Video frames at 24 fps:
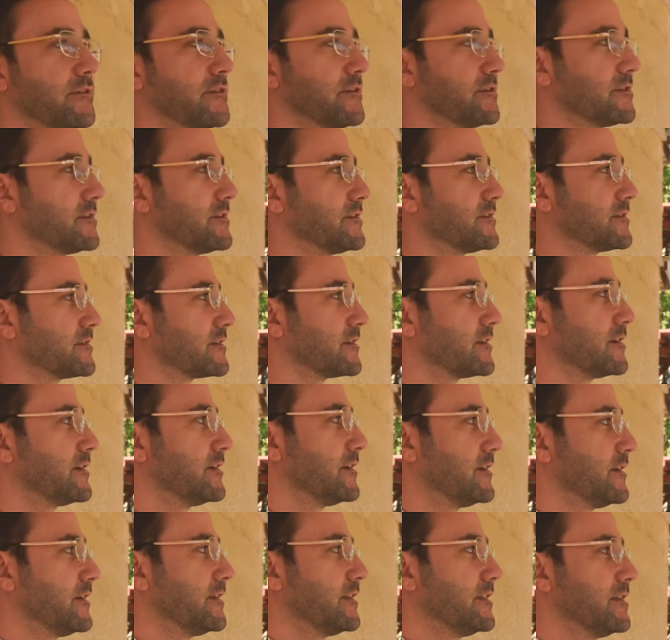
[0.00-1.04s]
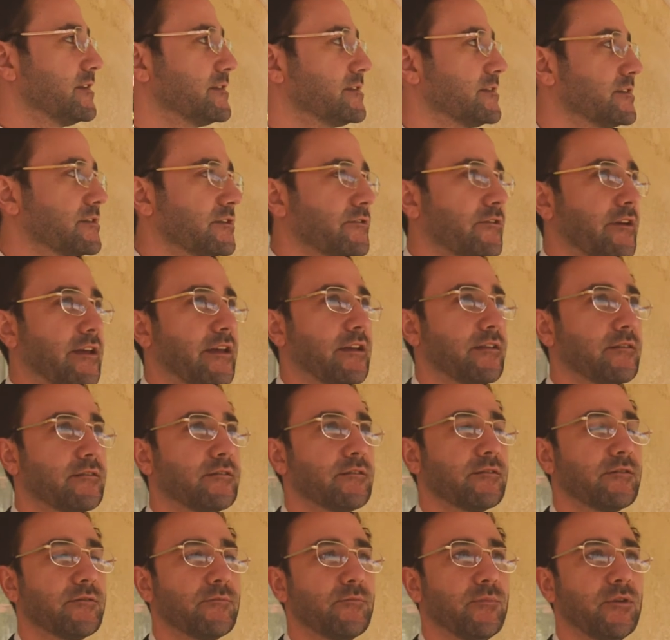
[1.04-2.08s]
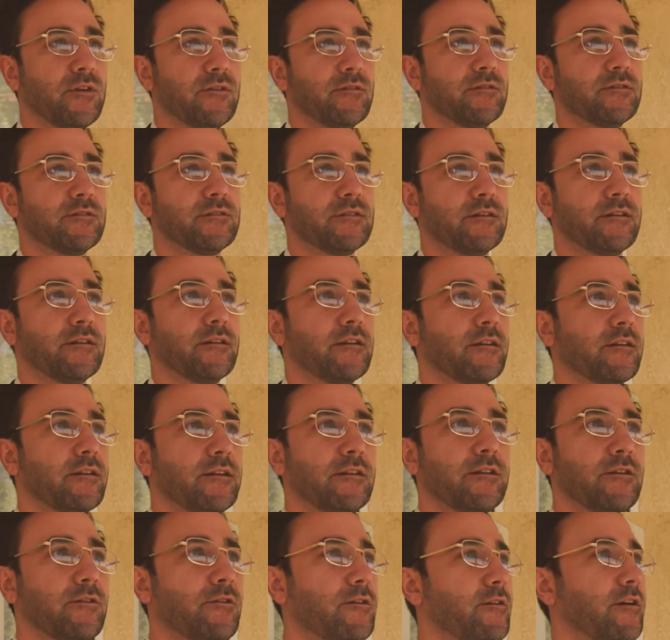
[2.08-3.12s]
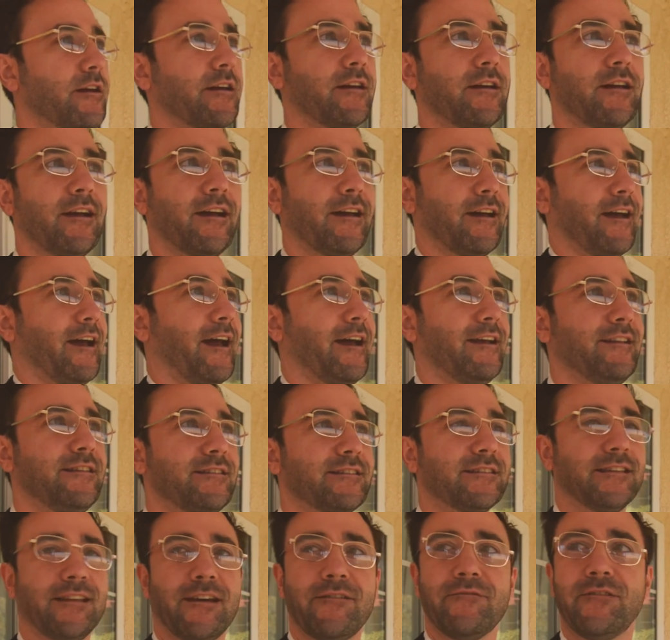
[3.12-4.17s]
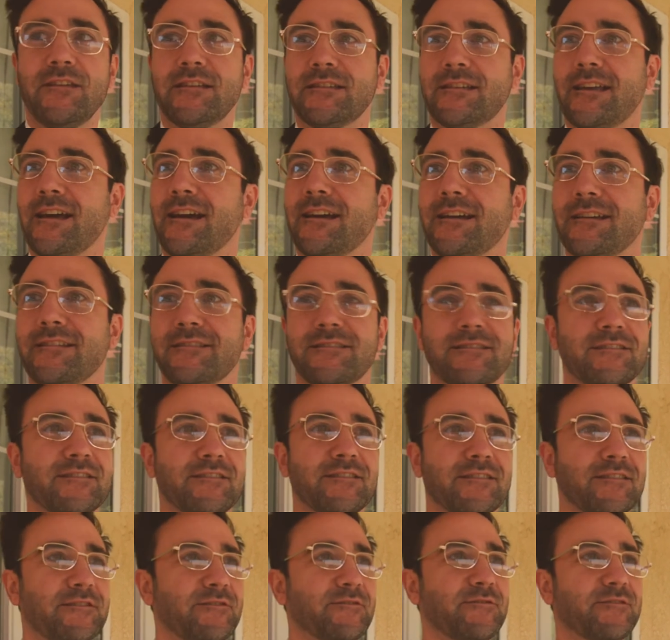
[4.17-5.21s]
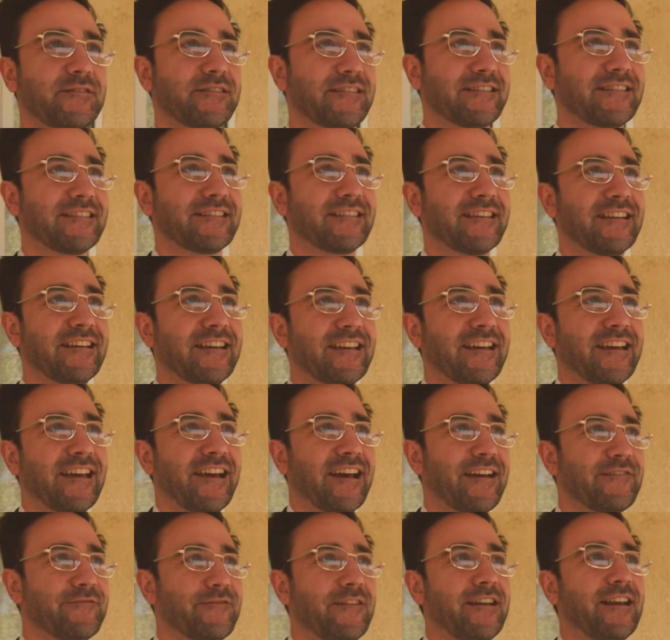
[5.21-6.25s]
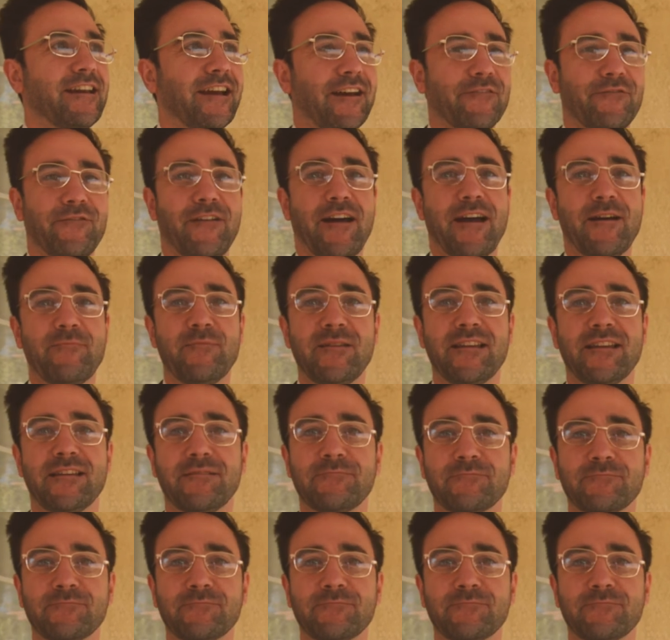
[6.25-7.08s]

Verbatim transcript: This is, this is great because, uh, you know, I, I just love these guys. You know, it's... I feel like a family.